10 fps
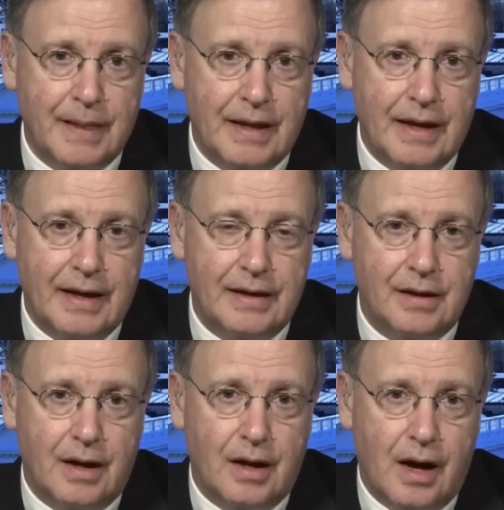And
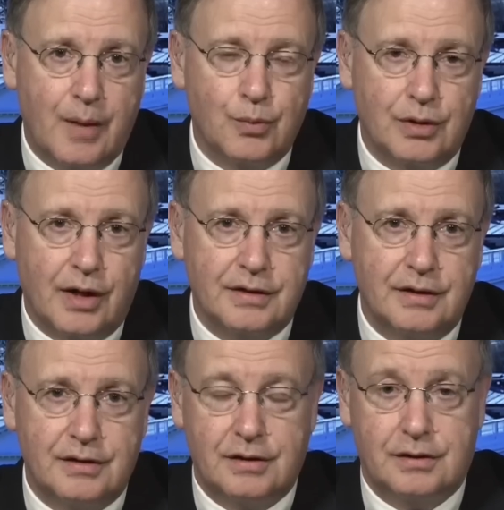uh, I'm
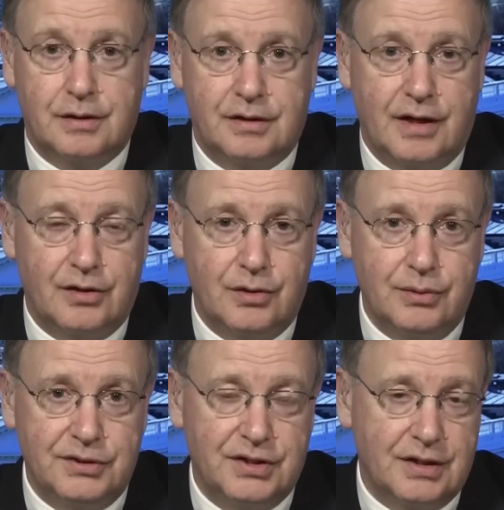reluctant to tell you,
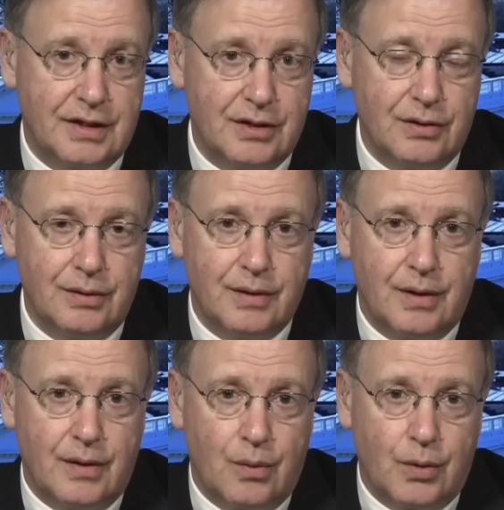sitting here,
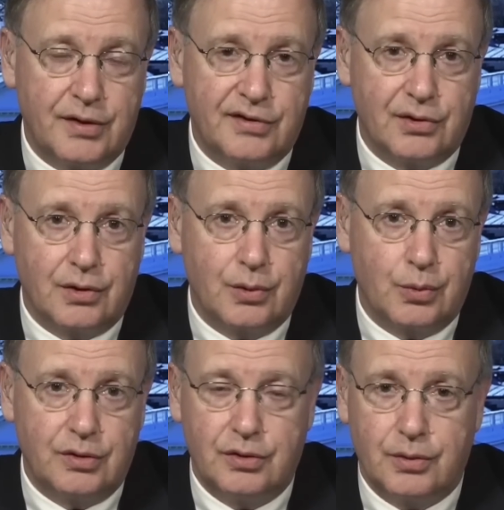what a jury
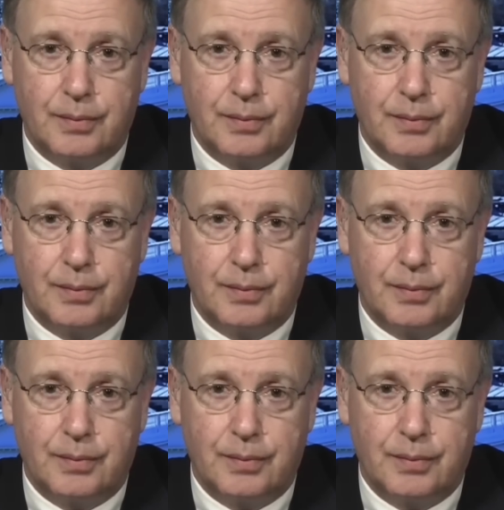would do.